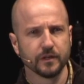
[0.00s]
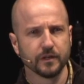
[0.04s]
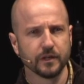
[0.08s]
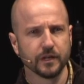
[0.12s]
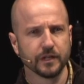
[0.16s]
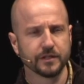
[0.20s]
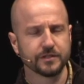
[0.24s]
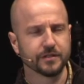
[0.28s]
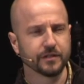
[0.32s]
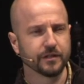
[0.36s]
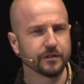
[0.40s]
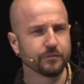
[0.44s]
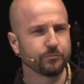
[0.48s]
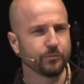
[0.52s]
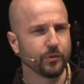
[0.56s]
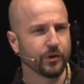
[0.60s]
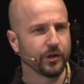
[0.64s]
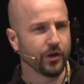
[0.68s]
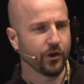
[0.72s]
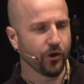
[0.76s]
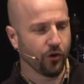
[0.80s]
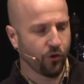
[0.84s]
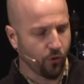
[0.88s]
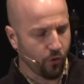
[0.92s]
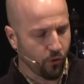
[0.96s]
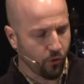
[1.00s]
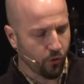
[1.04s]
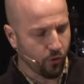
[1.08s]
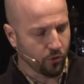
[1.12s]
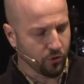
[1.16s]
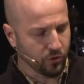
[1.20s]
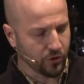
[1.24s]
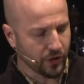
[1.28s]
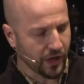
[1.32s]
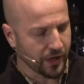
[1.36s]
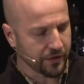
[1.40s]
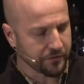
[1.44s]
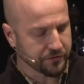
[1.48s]
It's a whole
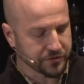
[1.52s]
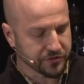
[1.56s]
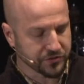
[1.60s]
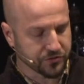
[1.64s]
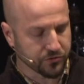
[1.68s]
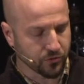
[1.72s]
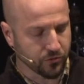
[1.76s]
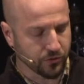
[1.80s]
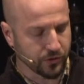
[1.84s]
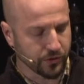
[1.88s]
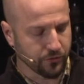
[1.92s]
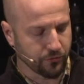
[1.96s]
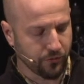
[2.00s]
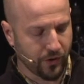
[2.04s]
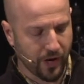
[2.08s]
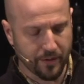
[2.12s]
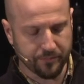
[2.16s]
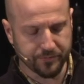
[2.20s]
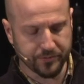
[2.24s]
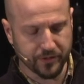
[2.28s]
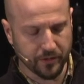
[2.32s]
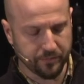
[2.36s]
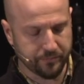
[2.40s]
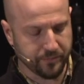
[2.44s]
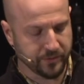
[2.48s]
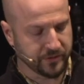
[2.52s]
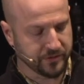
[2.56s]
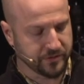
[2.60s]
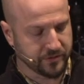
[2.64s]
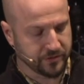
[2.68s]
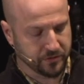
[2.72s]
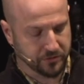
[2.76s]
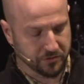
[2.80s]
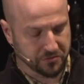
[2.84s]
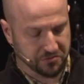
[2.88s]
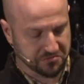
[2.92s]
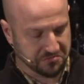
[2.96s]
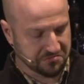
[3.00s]
life story wrapped up
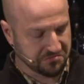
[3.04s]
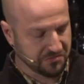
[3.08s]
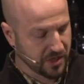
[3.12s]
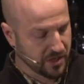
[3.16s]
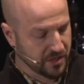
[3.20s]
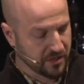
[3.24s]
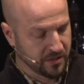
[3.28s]
into